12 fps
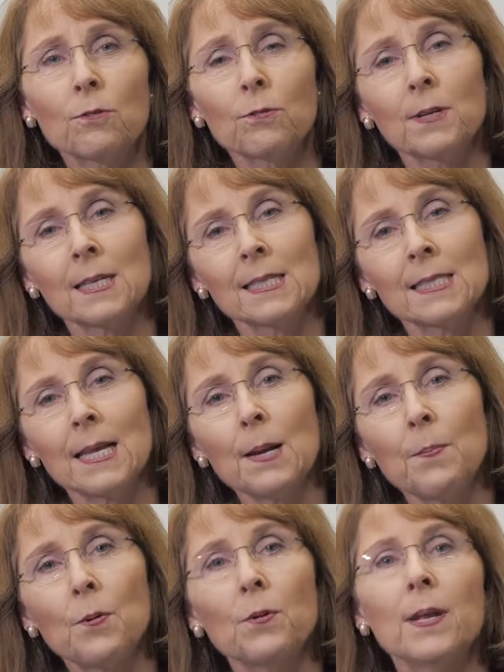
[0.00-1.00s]
through an
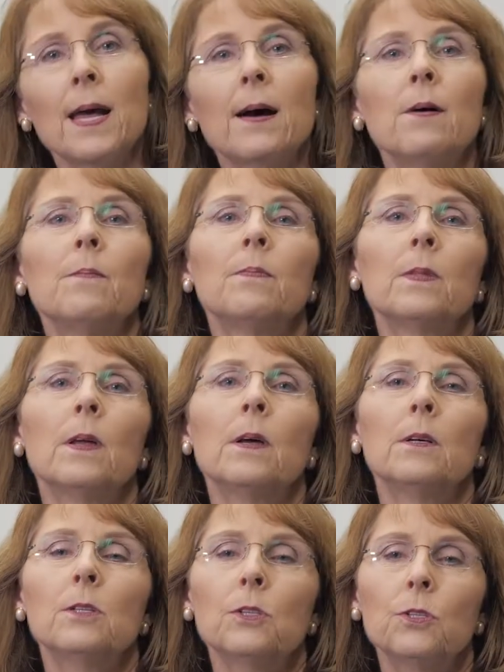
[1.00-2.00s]
example now.
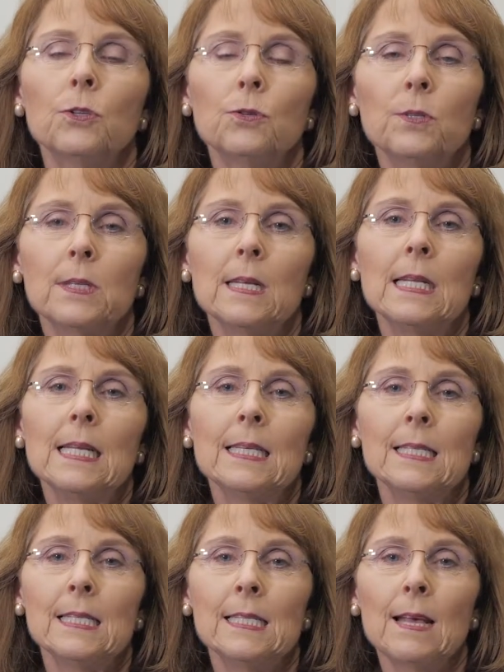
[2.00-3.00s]
Susan
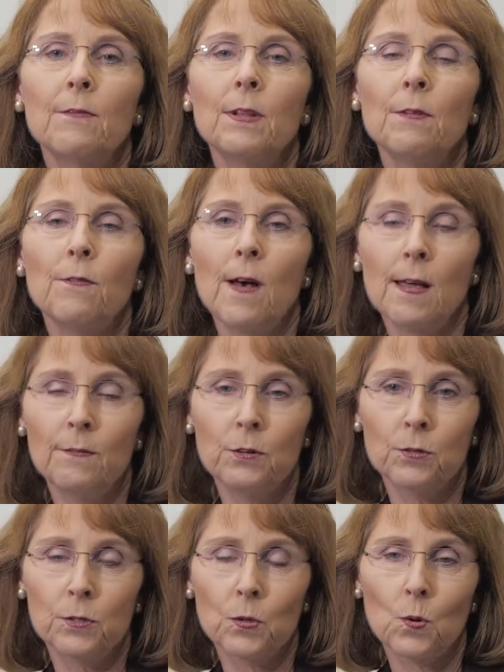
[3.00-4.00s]
is 75
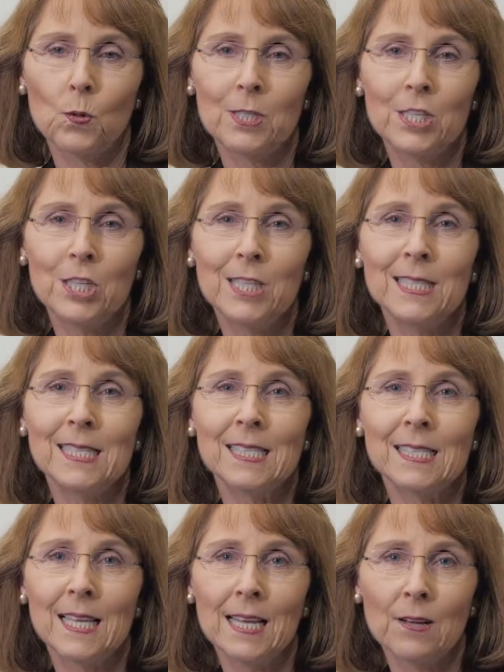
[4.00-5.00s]
years old. She's
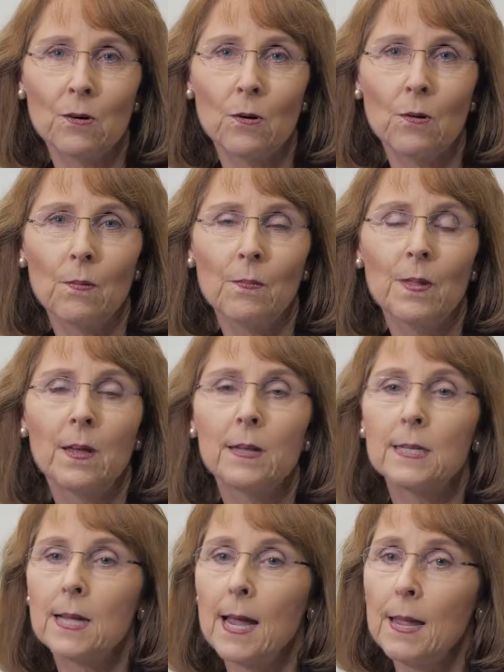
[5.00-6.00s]
single,
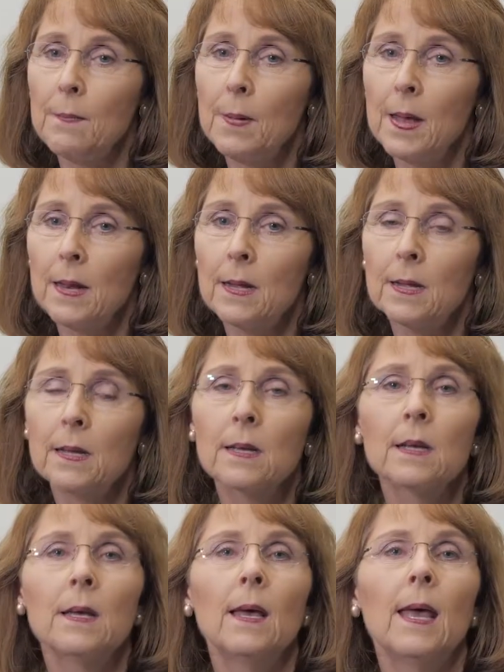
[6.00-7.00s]
diabetic,
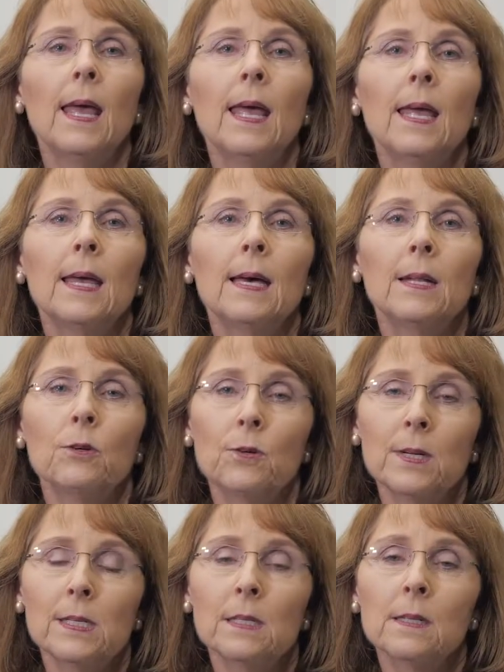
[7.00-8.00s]
and her
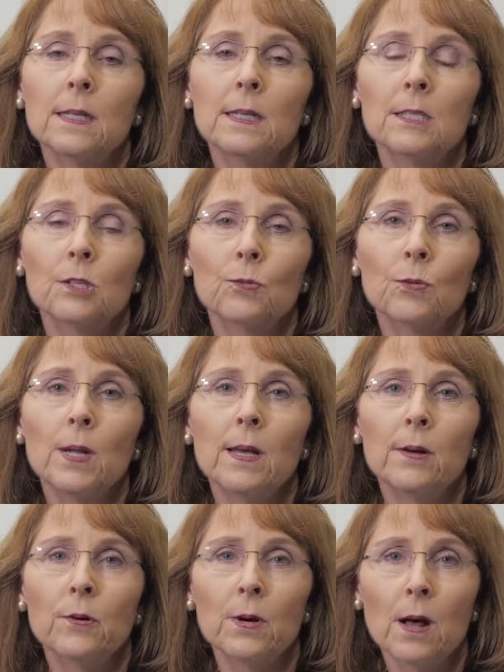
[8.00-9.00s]
insulin is
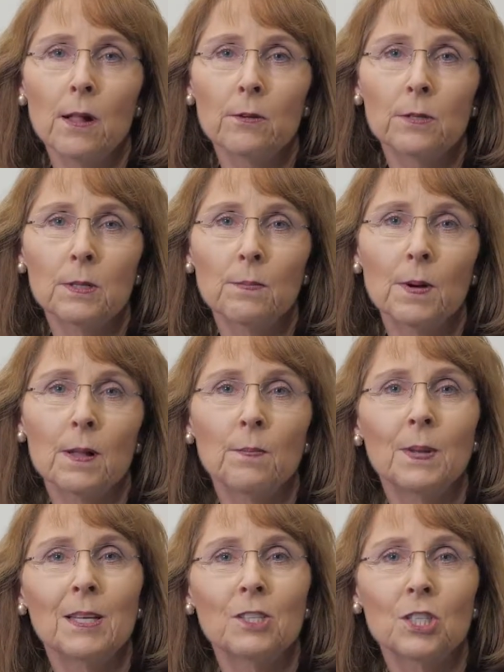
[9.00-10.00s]
$300 a month
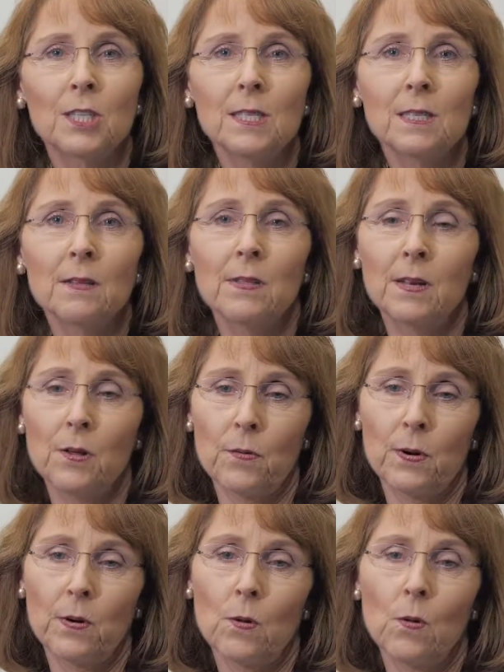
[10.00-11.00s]
because she's in the
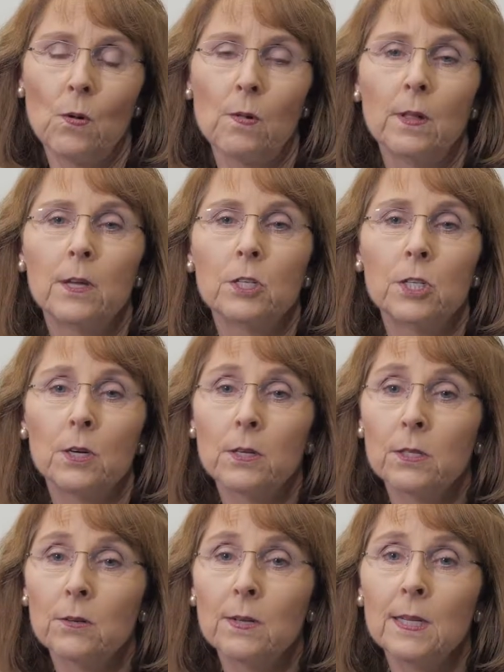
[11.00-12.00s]
donut hole. She
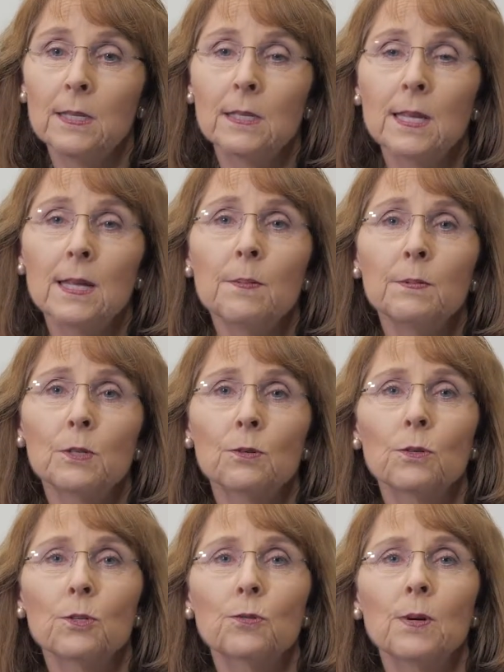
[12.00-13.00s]
also needs hip
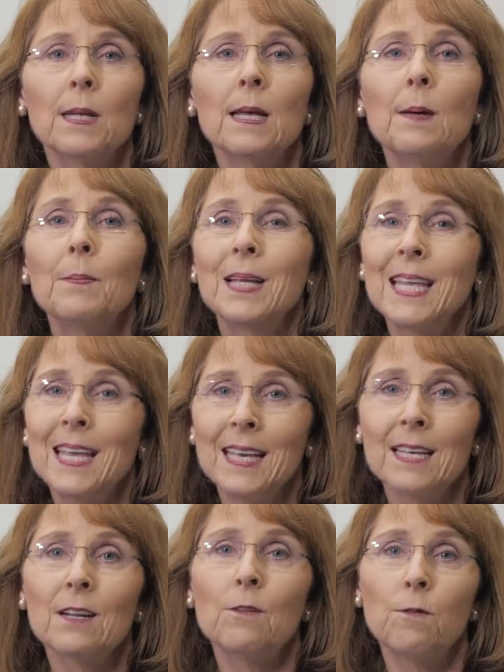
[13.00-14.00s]
surgery but
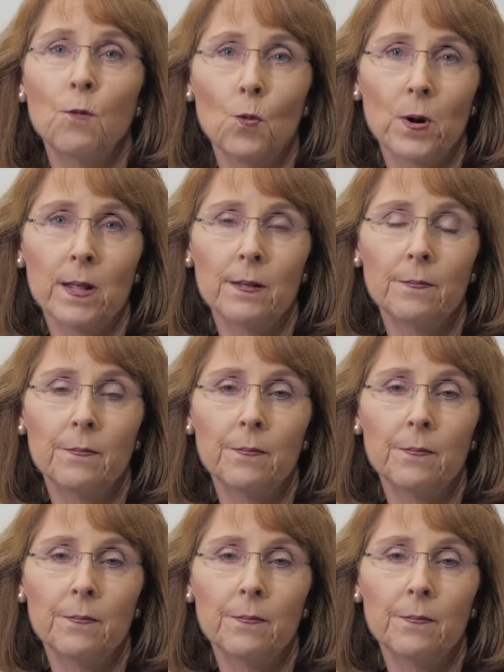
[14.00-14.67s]
can't afford it.